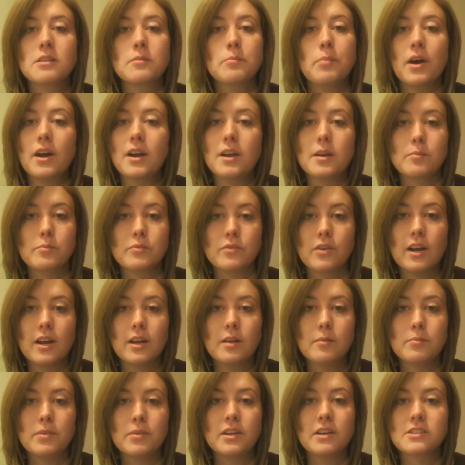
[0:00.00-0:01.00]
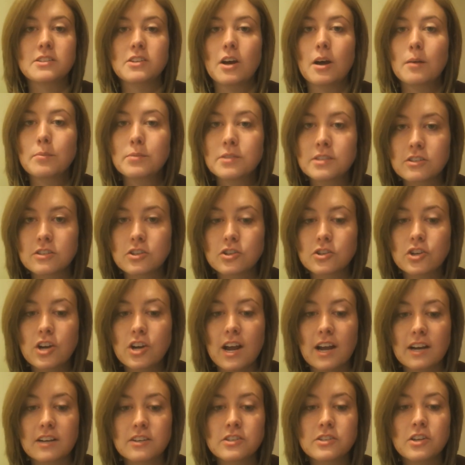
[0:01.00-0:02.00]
the pipe, right? Because opposites attract.